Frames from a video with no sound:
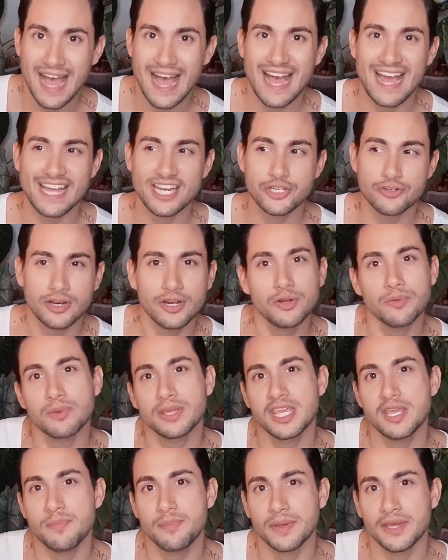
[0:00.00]
I try to
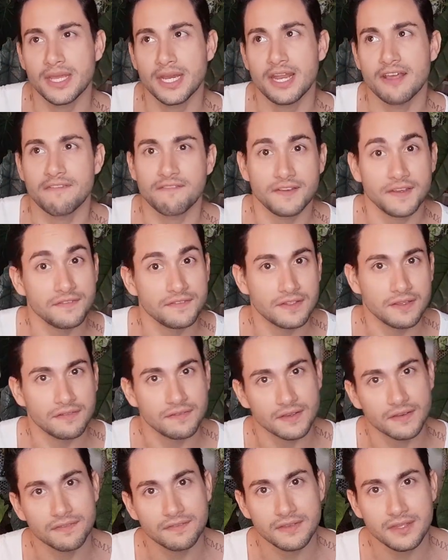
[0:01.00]
keep it
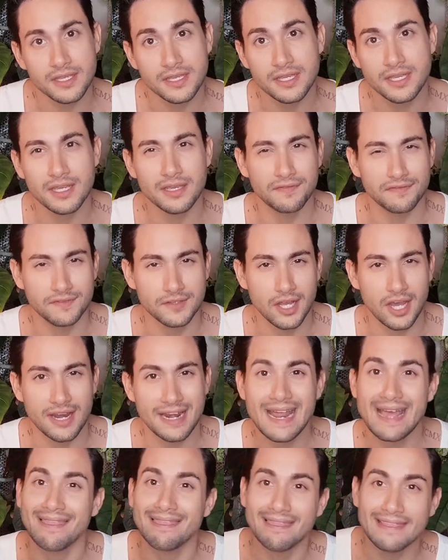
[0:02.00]
50-50, if not
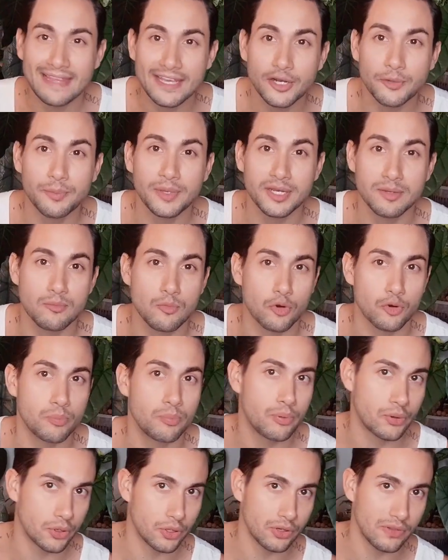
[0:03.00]
a little bit more
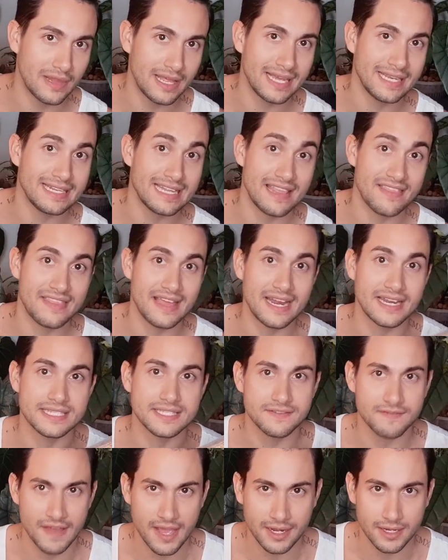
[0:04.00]
perlite than
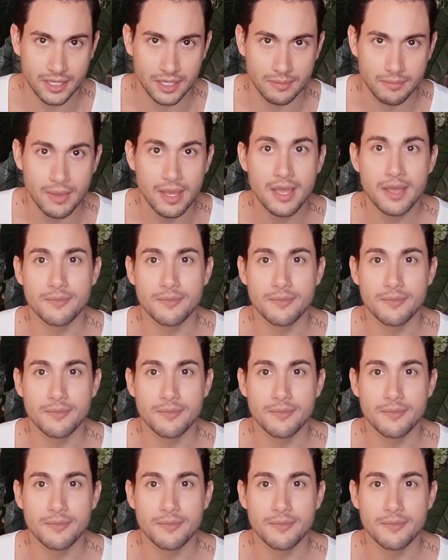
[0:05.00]
sphagnum.